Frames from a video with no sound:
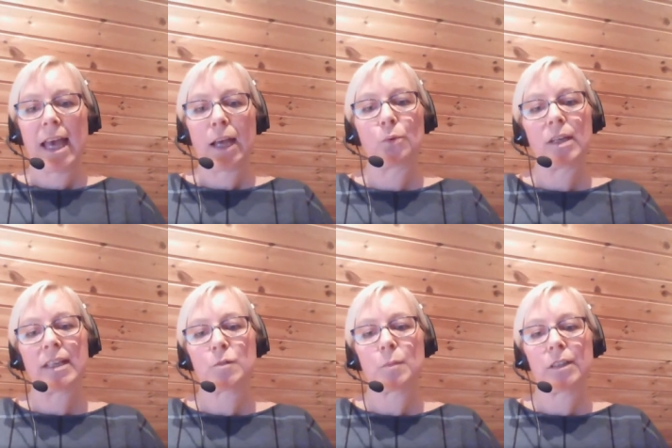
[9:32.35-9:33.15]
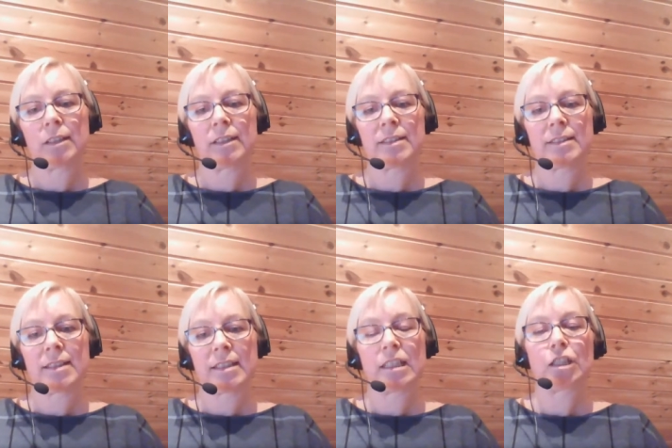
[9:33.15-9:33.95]
And we experience
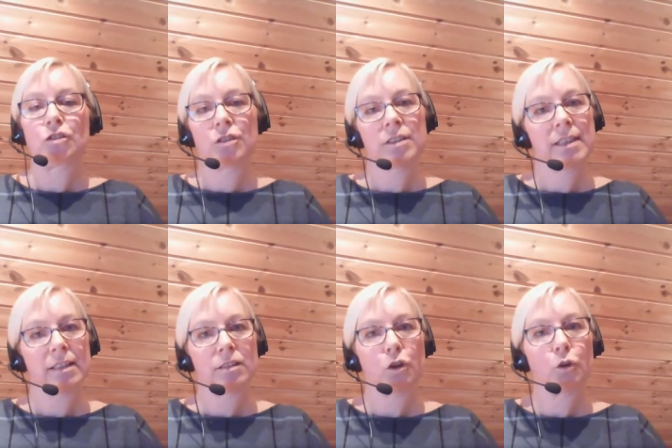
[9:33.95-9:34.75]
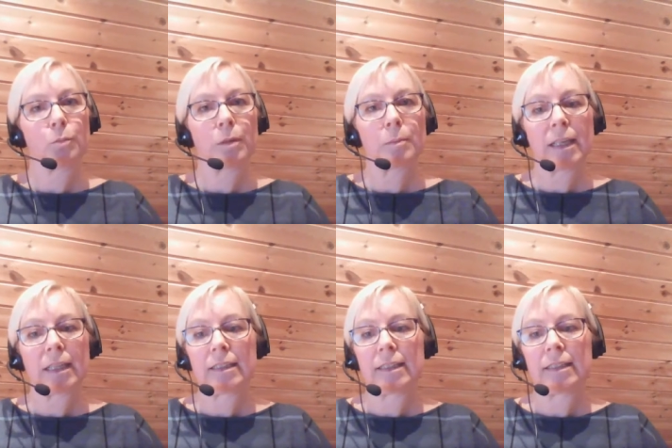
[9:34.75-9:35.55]
the teachers as open
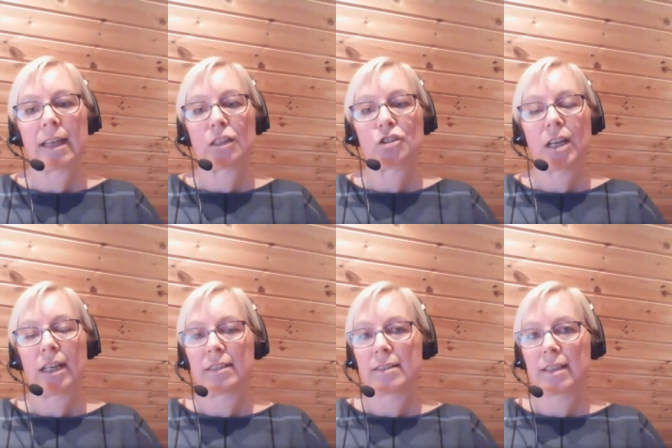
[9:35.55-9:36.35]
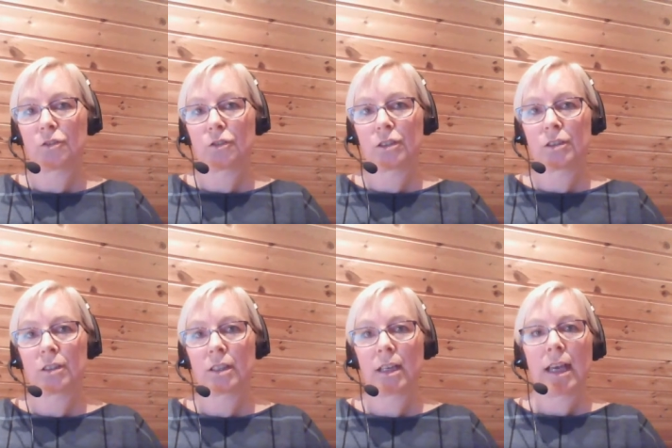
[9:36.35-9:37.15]
minded and child centered,
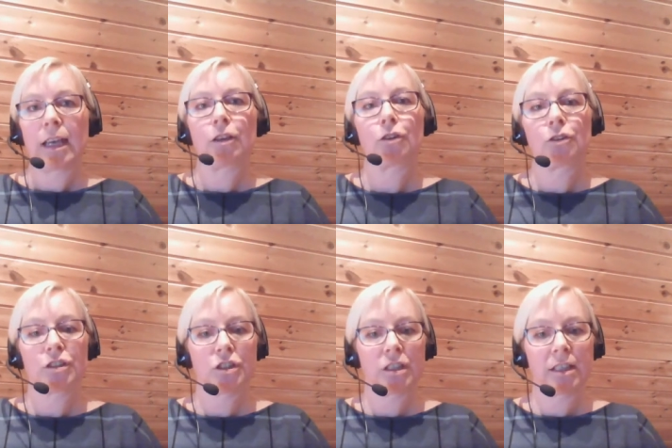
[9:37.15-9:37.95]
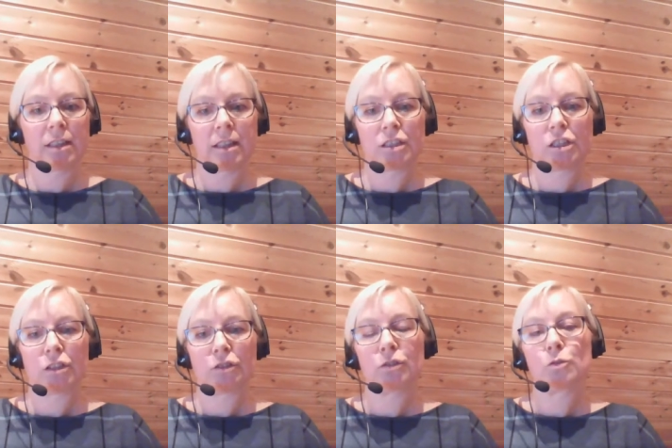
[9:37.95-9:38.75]
encouraging the
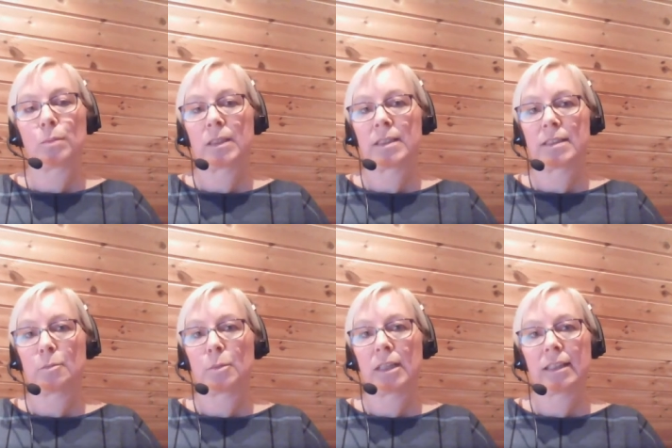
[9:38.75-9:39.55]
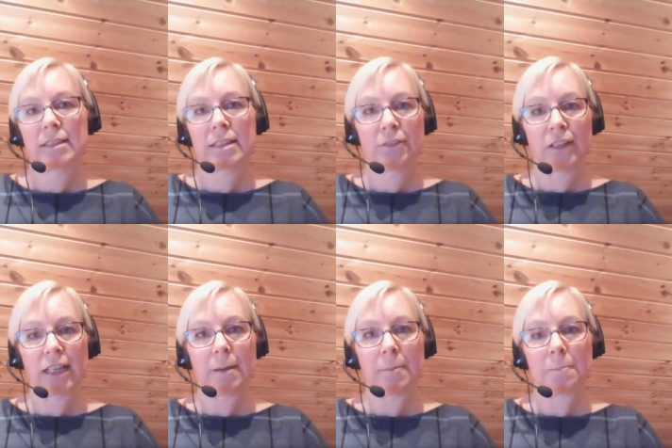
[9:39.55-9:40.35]
children to participate
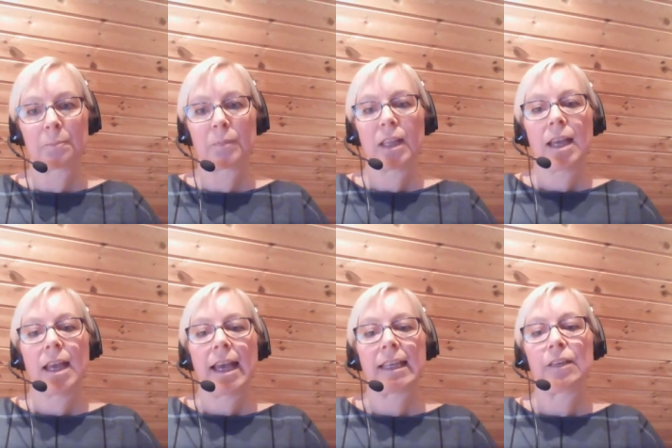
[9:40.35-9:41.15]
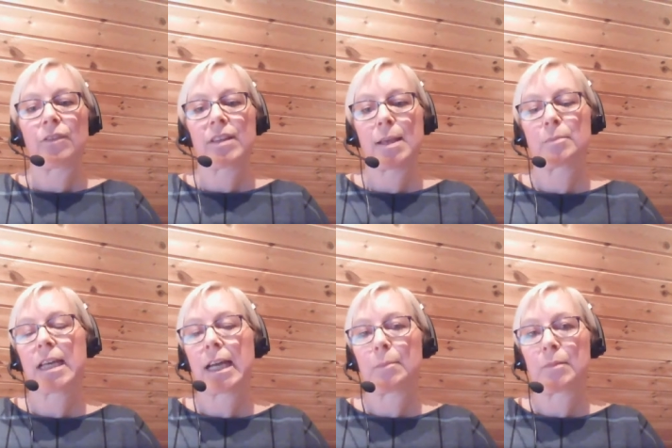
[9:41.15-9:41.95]
actively and giving them
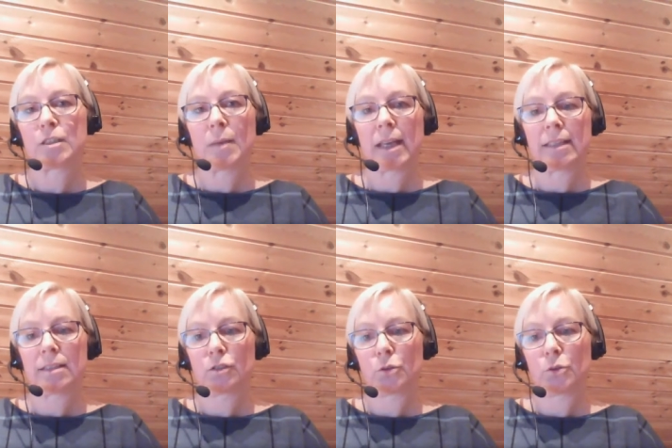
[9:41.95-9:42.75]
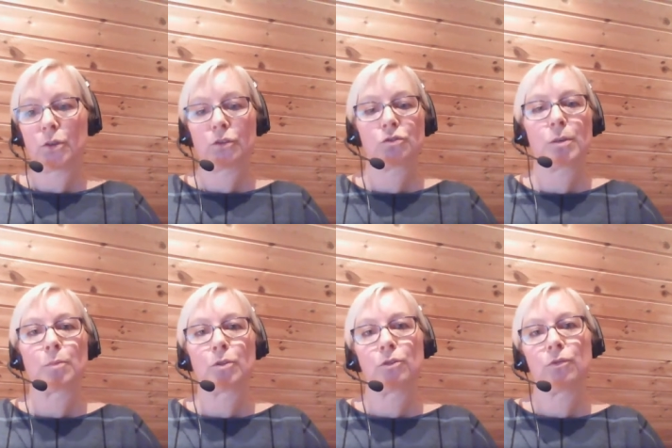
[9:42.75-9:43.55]
time and space to
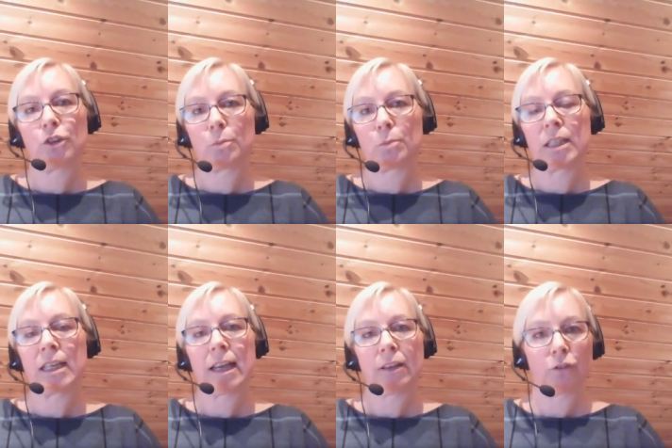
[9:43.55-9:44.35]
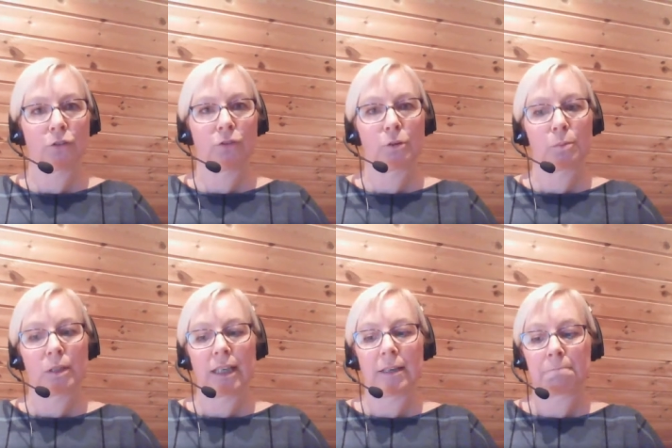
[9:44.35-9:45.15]
contribute verbally and non-verbally.